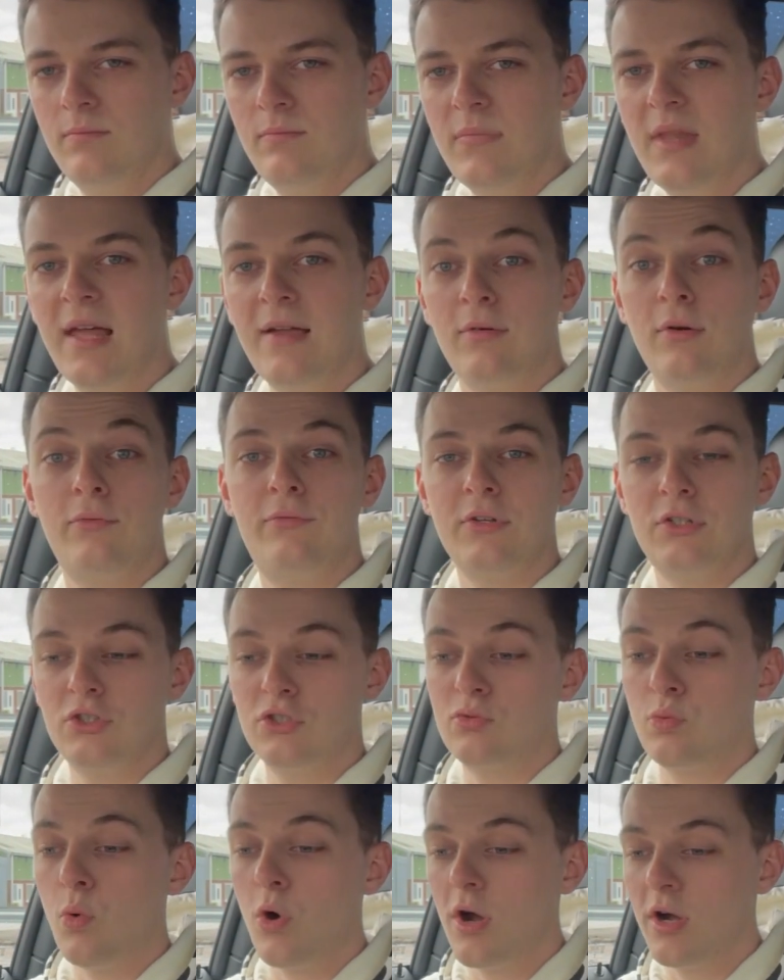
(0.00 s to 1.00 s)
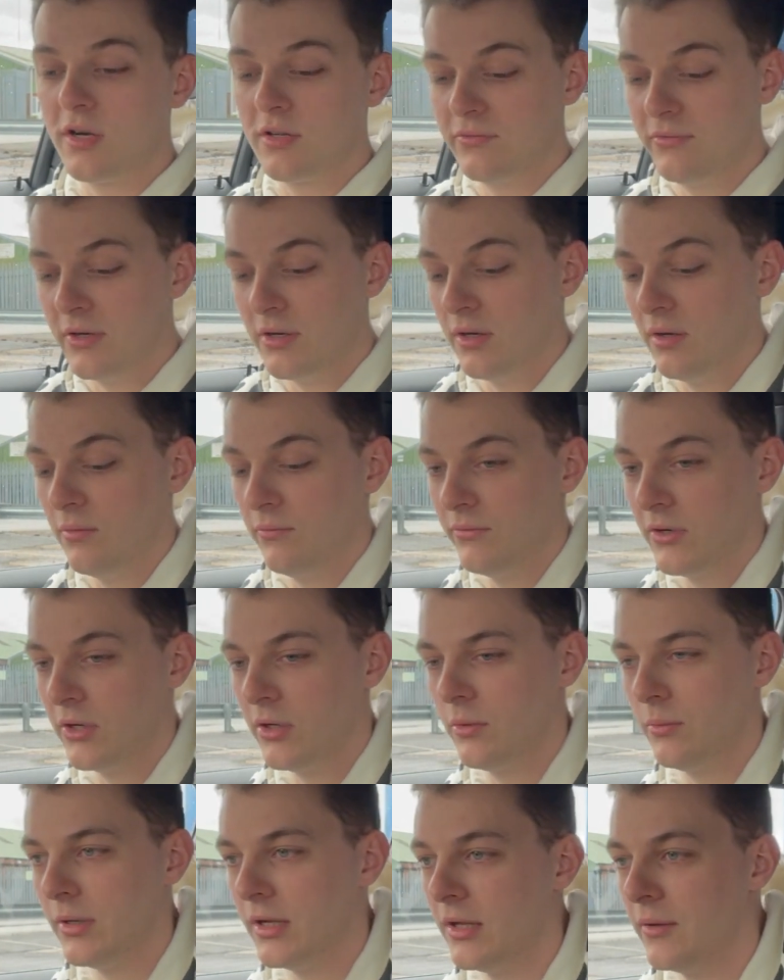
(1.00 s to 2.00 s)
everything just works very
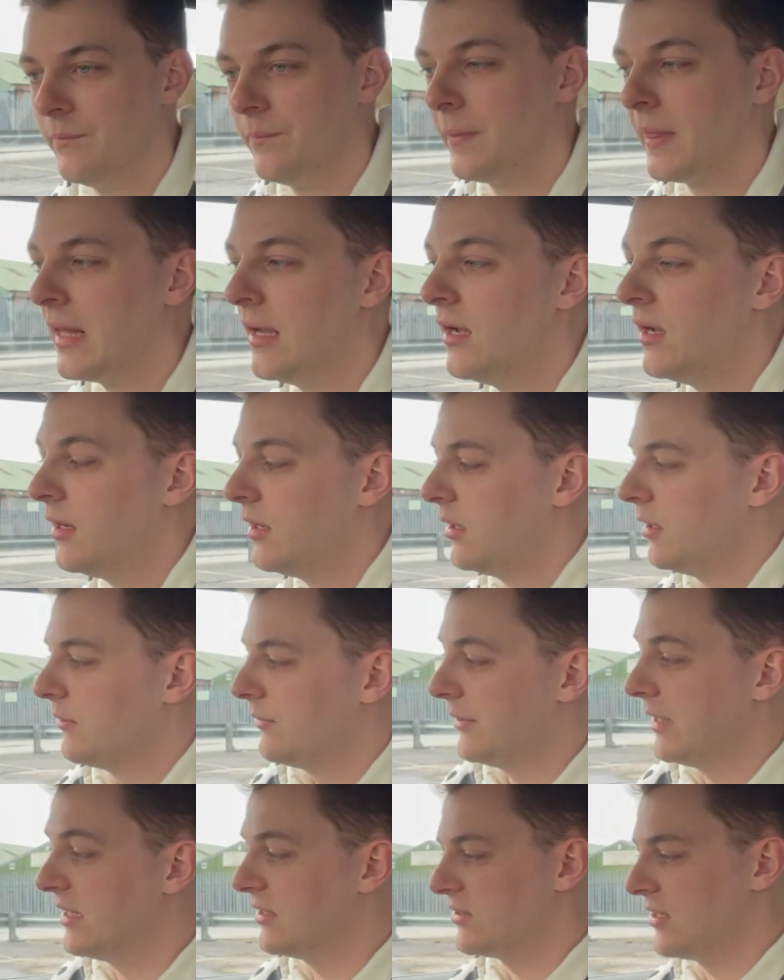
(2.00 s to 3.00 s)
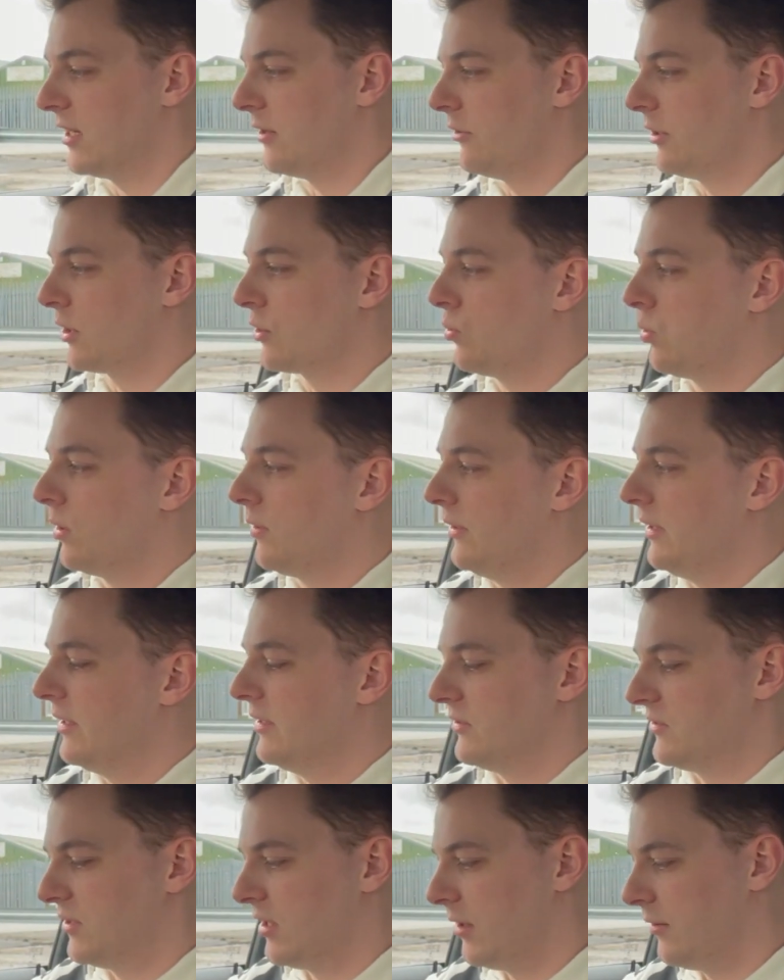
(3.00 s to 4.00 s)
very well. The interior quality
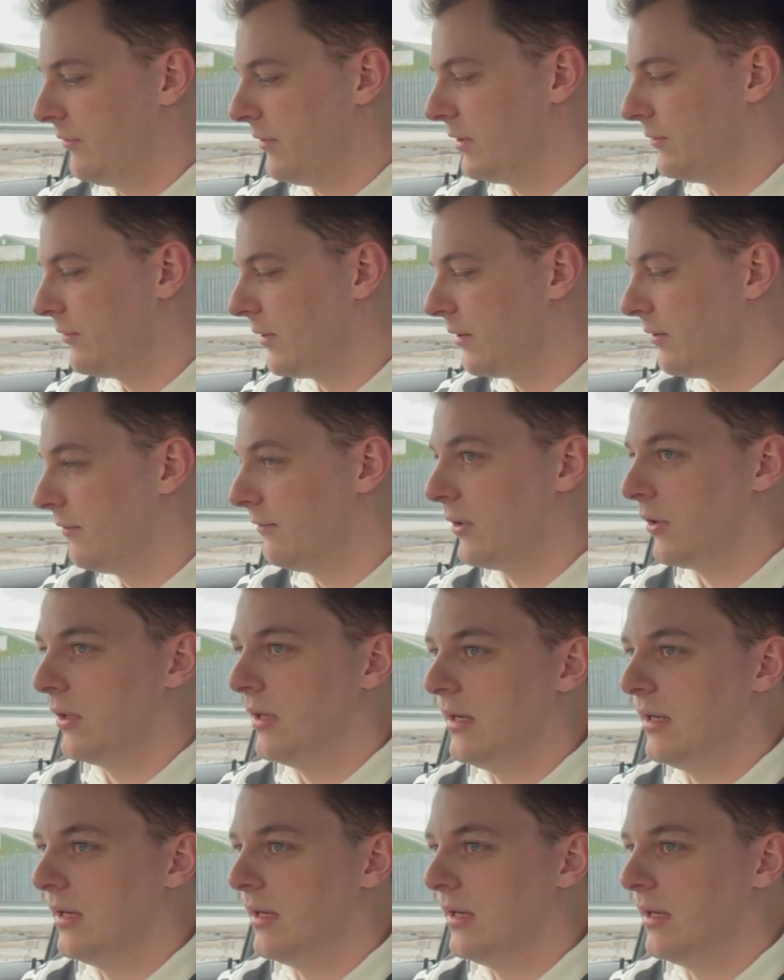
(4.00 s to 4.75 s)
itself is very very